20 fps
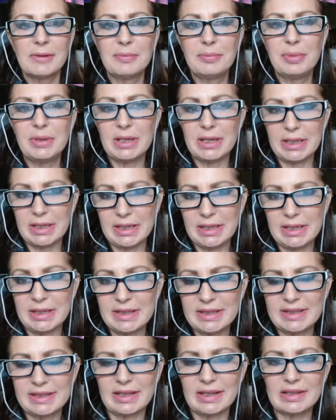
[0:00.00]

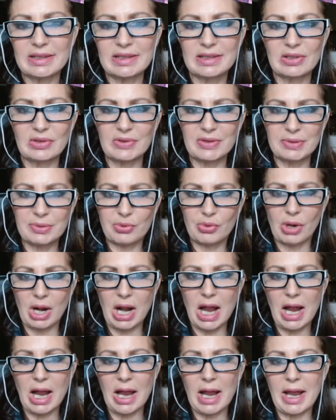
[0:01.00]
please
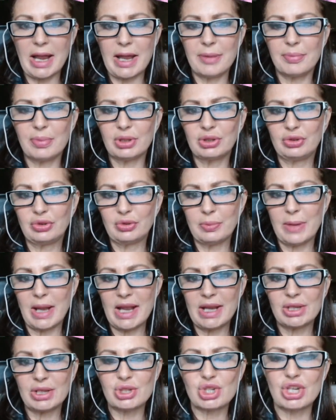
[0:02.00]
subscribe to
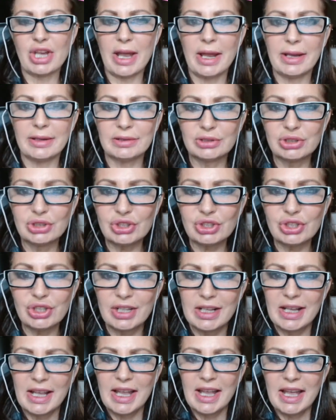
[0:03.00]
my channel.
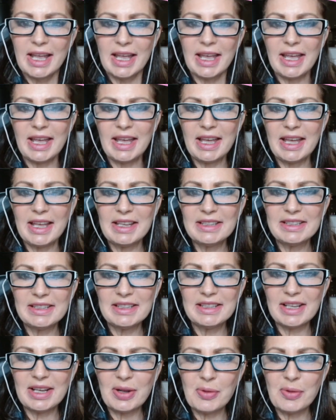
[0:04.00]
And